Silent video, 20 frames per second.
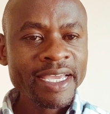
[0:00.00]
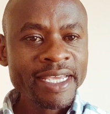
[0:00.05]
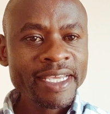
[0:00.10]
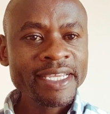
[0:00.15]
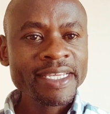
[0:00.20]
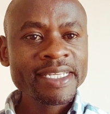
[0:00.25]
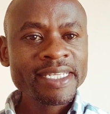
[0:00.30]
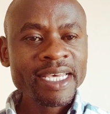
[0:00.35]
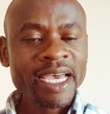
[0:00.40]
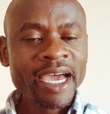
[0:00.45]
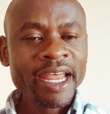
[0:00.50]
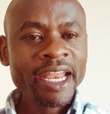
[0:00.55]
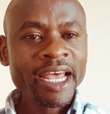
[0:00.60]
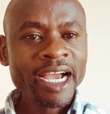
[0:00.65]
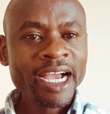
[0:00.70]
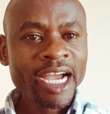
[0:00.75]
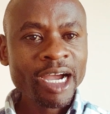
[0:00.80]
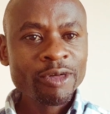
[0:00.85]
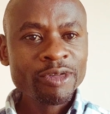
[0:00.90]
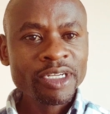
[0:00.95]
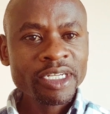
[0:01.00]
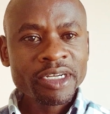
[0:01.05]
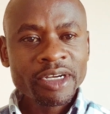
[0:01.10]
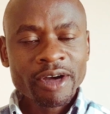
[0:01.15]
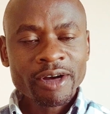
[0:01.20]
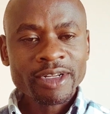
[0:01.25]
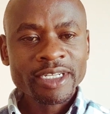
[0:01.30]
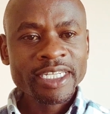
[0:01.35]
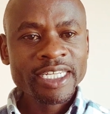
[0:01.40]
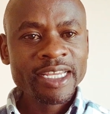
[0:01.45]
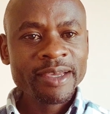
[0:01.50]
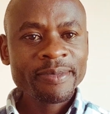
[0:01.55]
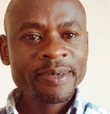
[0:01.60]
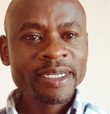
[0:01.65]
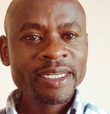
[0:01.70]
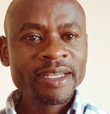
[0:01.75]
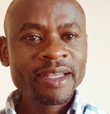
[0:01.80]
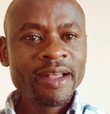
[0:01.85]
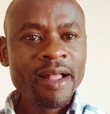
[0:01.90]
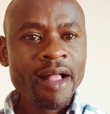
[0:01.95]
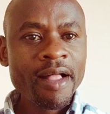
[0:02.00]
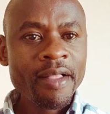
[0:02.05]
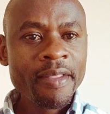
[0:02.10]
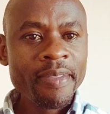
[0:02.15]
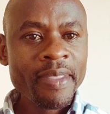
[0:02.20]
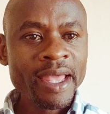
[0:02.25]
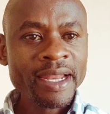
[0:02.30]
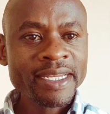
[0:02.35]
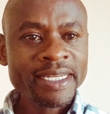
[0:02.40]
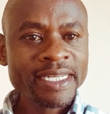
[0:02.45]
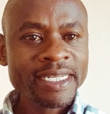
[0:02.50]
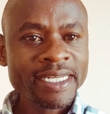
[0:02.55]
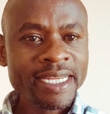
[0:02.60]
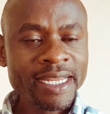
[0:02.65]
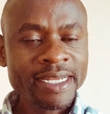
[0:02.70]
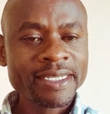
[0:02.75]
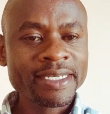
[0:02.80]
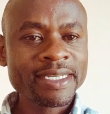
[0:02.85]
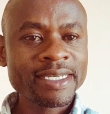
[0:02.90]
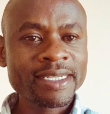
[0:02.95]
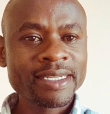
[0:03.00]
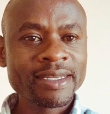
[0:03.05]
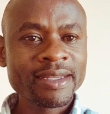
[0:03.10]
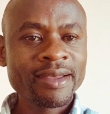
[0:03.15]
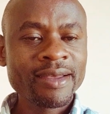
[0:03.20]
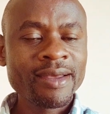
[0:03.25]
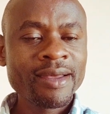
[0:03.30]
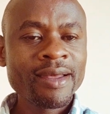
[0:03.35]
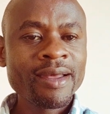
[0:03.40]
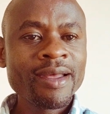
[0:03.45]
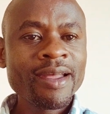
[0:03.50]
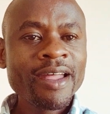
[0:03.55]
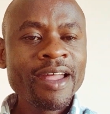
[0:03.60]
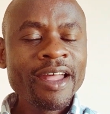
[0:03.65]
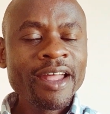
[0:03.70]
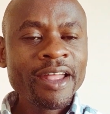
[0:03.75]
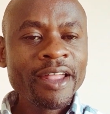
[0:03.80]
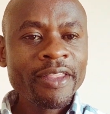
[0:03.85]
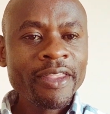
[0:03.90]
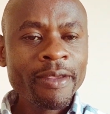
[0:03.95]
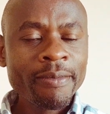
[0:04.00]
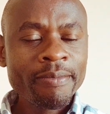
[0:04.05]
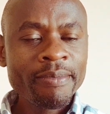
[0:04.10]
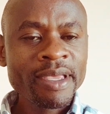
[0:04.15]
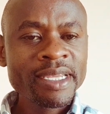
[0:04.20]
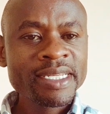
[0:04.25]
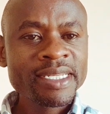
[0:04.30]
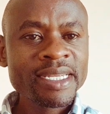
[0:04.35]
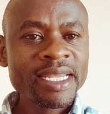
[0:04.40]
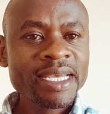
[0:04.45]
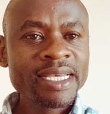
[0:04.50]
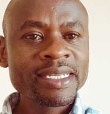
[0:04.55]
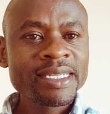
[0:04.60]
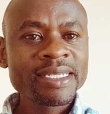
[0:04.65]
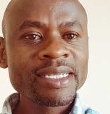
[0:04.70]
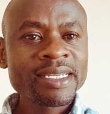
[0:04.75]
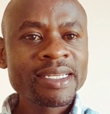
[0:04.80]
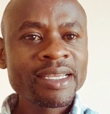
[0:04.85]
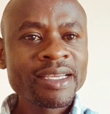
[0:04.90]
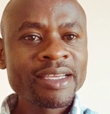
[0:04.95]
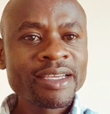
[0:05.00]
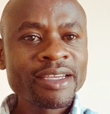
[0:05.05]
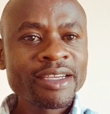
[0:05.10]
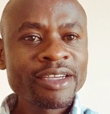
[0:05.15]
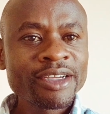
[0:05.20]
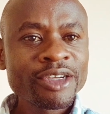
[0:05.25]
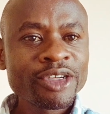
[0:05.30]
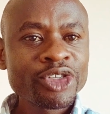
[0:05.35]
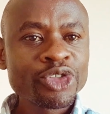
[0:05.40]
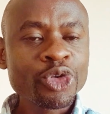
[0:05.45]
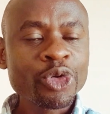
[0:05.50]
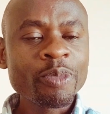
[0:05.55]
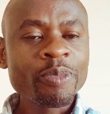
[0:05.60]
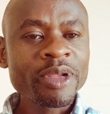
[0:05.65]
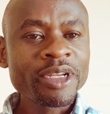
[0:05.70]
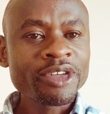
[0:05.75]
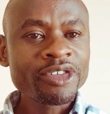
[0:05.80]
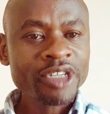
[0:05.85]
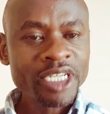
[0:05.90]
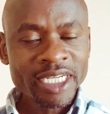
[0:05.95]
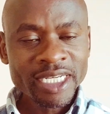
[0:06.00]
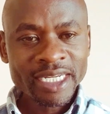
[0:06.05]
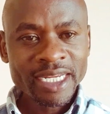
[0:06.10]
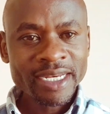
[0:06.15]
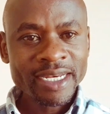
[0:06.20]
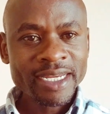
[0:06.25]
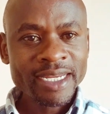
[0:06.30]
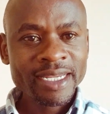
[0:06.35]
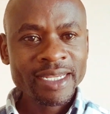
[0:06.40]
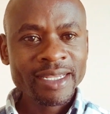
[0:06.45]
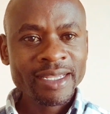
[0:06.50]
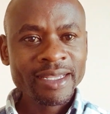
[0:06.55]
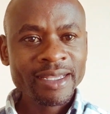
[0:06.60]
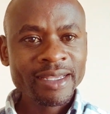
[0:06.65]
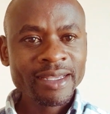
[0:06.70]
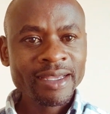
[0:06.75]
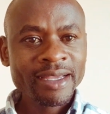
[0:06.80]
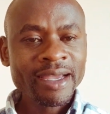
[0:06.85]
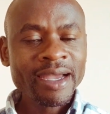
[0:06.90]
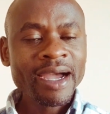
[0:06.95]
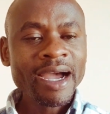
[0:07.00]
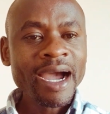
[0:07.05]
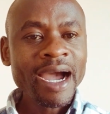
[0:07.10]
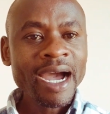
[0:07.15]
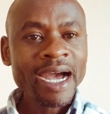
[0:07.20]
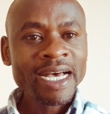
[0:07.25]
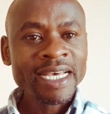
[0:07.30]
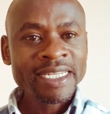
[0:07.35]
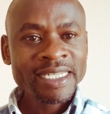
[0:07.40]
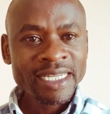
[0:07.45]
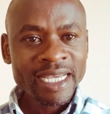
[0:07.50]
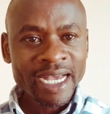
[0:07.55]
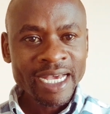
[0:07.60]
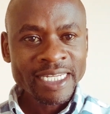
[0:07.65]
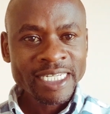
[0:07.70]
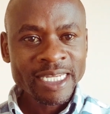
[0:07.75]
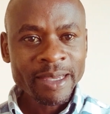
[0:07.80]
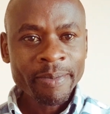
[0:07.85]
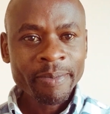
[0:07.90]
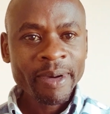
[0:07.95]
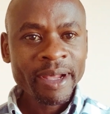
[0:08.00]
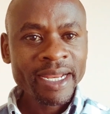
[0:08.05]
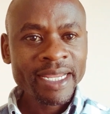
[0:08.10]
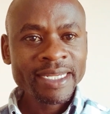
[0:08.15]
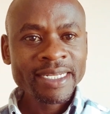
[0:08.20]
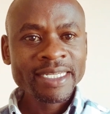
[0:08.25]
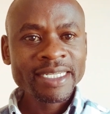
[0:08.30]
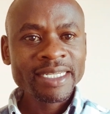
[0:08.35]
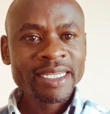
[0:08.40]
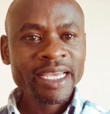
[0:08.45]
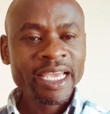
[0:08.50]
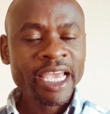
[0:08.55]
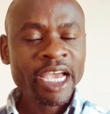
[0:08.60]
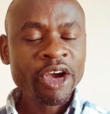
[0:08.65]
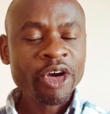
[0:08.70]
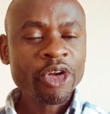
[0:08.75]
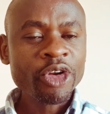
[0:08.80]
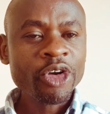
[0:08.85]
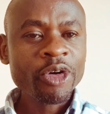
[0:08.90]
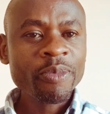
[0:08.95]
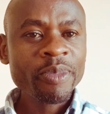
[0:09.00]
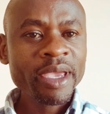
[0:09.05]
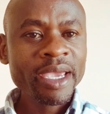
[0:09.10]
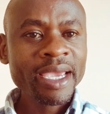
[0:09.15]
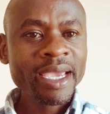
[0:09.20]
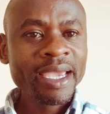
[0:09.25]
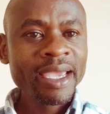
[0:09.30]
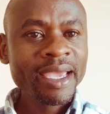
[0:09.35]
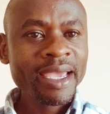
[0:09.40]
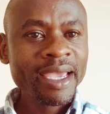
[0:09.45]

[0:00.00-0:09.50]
is an accounting concept that states the business should be treated as a separate economic